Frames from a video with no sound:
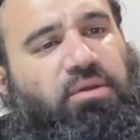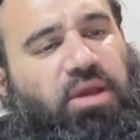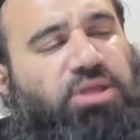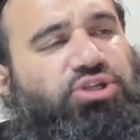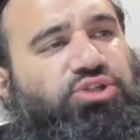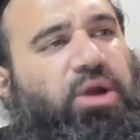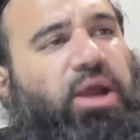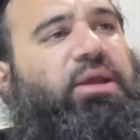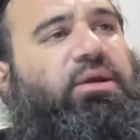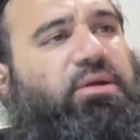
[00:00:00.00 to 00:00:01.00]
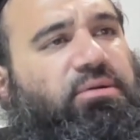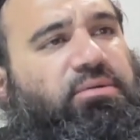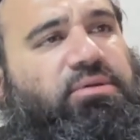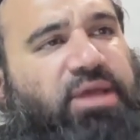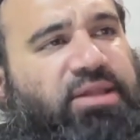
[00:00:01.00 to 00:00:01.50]
each drank,
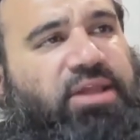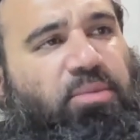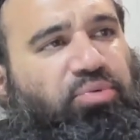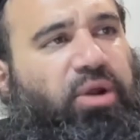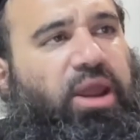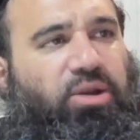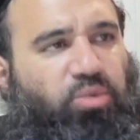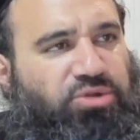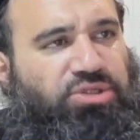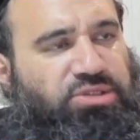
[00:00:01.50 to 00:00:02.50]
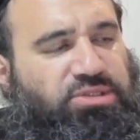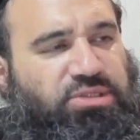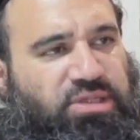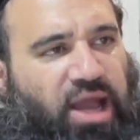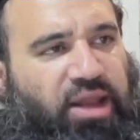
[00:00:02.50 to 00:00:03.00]
then they prayed, which
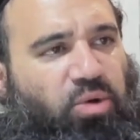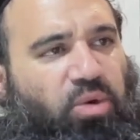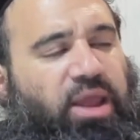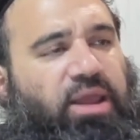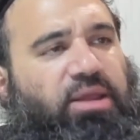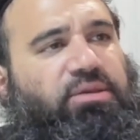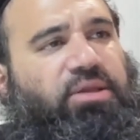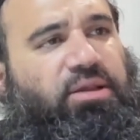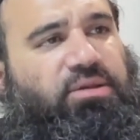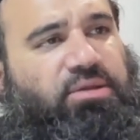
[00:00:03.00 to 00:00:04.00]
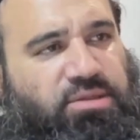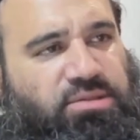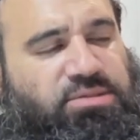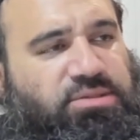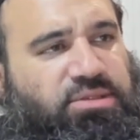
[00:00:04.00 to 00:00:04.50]
is not a way that
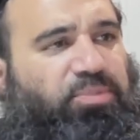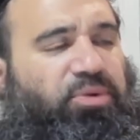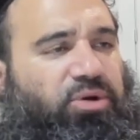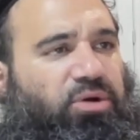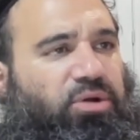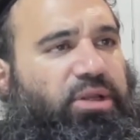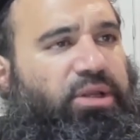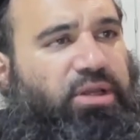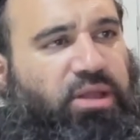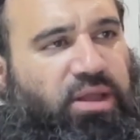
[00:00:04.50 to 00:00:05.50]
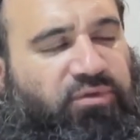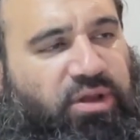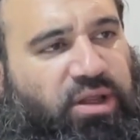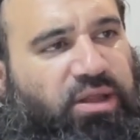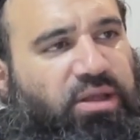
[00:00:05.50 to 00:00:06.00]
is typical and
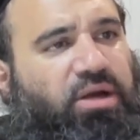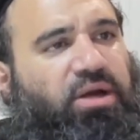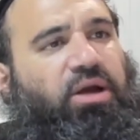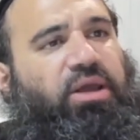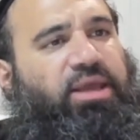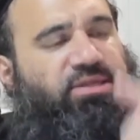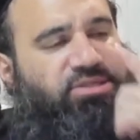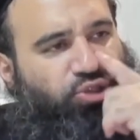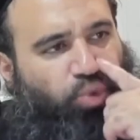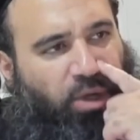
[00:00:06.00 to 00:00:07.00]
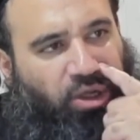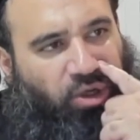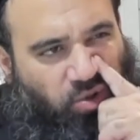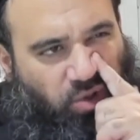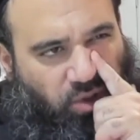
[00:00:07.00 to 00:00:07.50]
even against the Shulchan
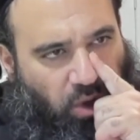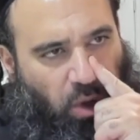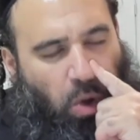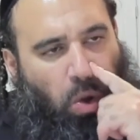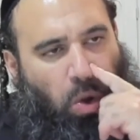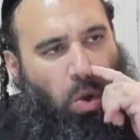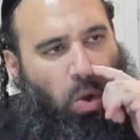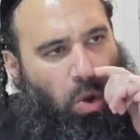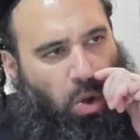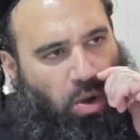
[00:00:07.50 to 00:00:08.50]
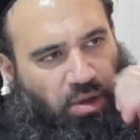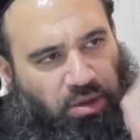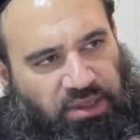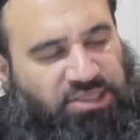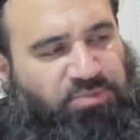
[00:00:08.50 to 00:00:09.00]
Aruch.
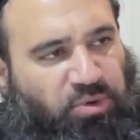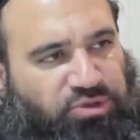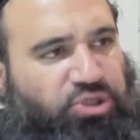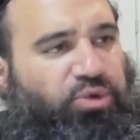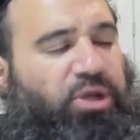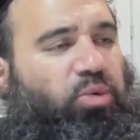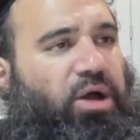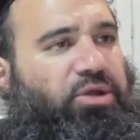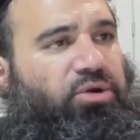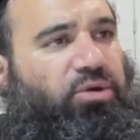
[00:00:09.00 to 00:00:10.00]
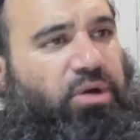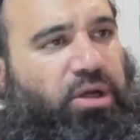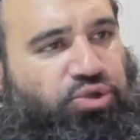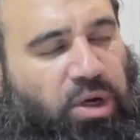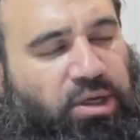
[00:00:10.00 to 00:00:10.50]
Not supposed to drink while
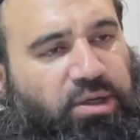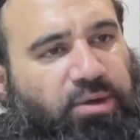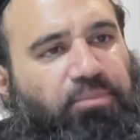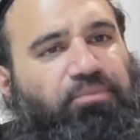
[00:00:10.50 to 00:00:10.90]
you're drunk.